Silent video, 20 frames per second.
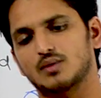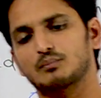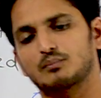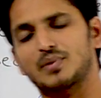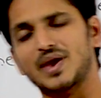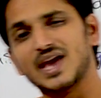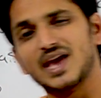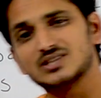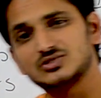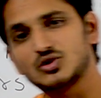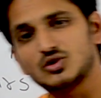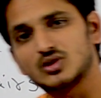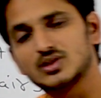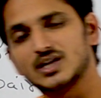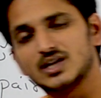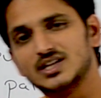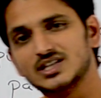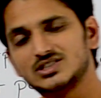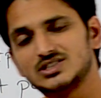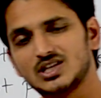based on
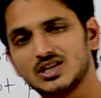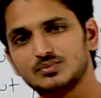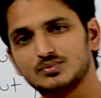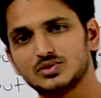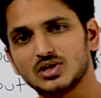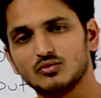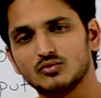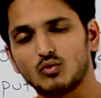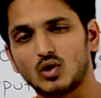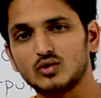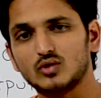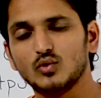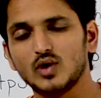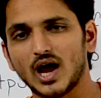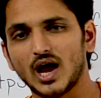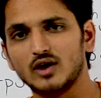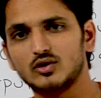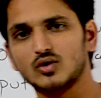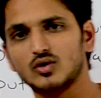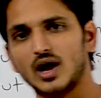the description, what we
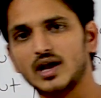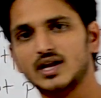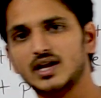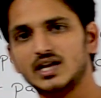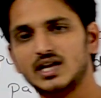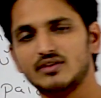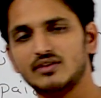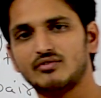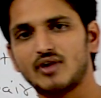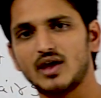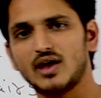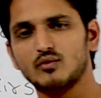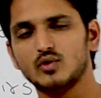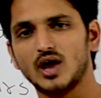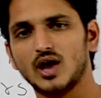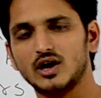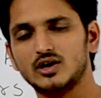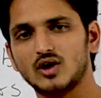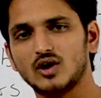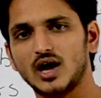have to identify, we
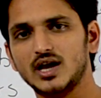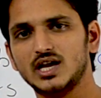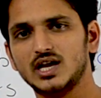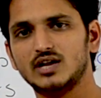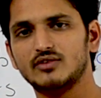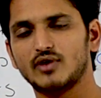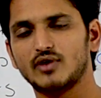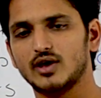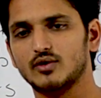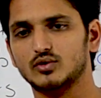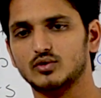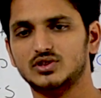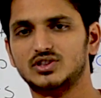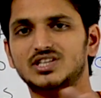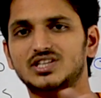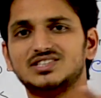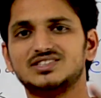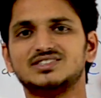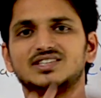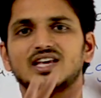have to identify
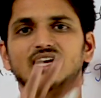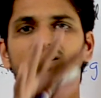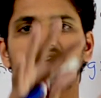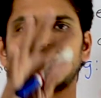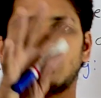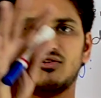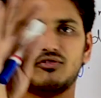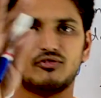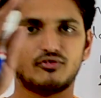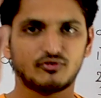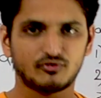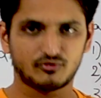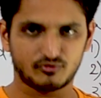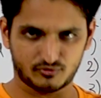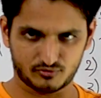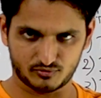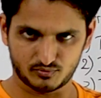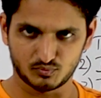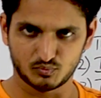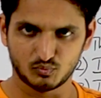this set of
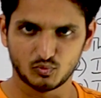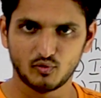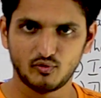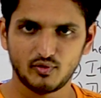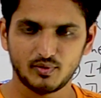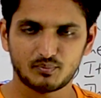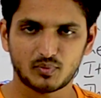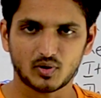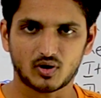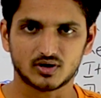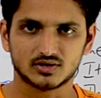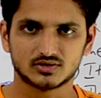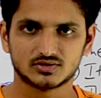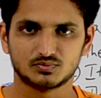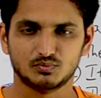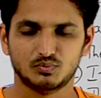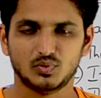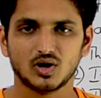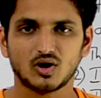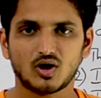movie plots
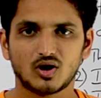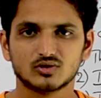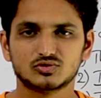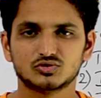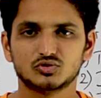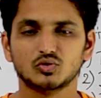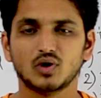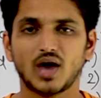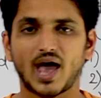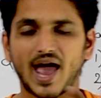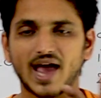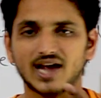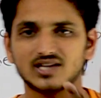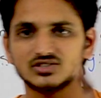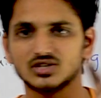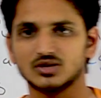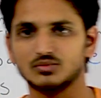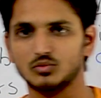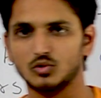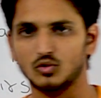belongs to
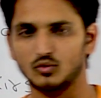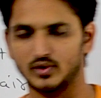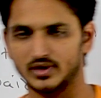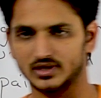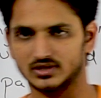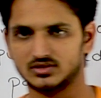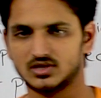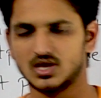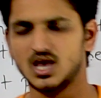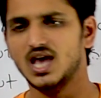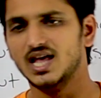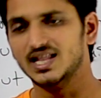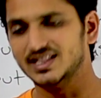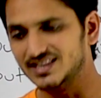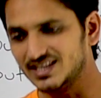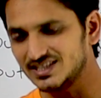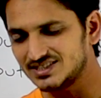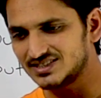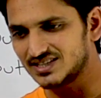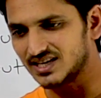action movies,
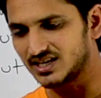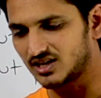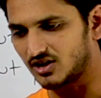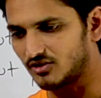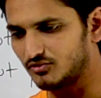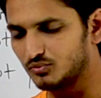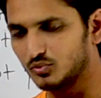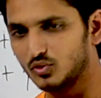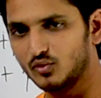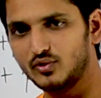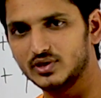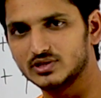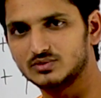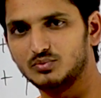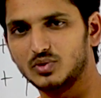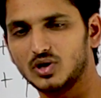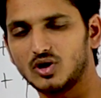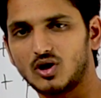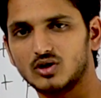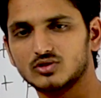this set of movies
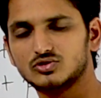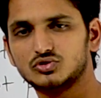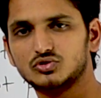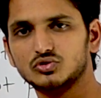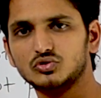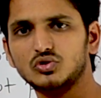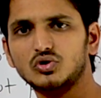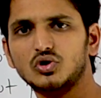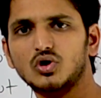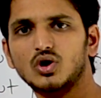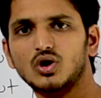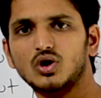belongs to